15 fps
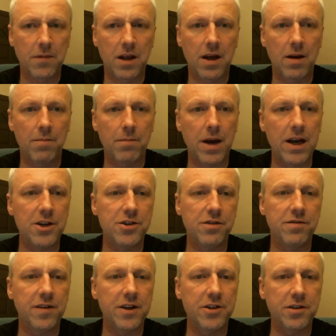major
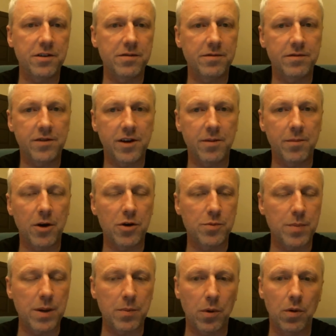feature for most
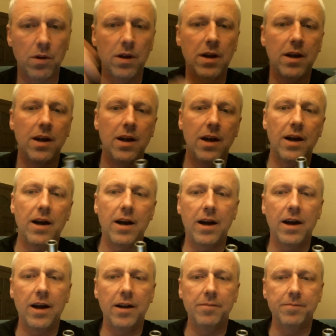people.
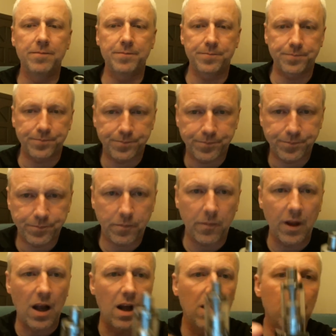I
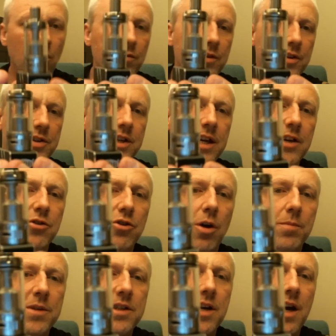love the
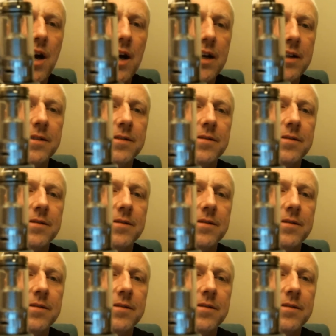teardrop design